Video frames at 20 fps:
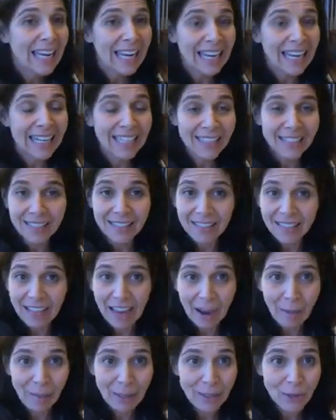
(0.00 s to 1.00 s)
It is
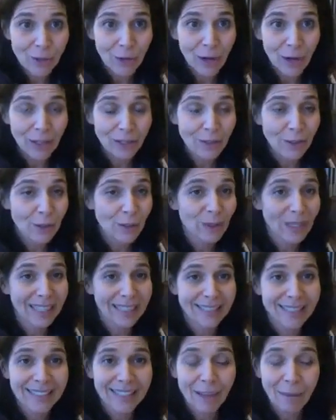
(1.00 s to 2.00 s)
not my strong suit.
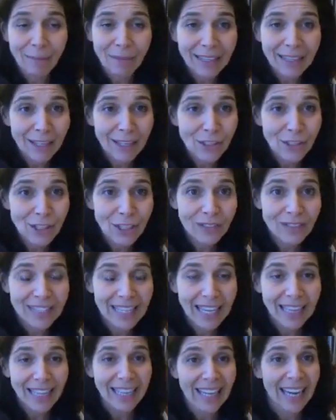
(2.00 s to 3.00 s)
It's something I should have
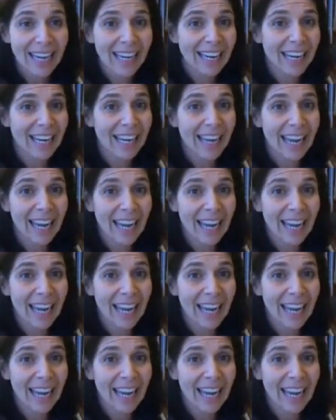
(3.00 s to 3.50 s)
delegated,